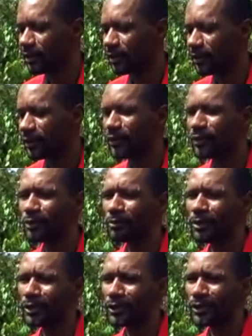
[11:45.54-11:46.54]
things was
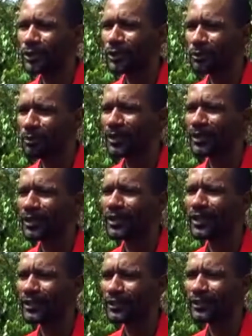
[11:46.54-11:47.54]
much better
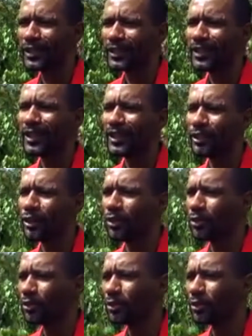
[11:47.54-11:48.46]
than they are now.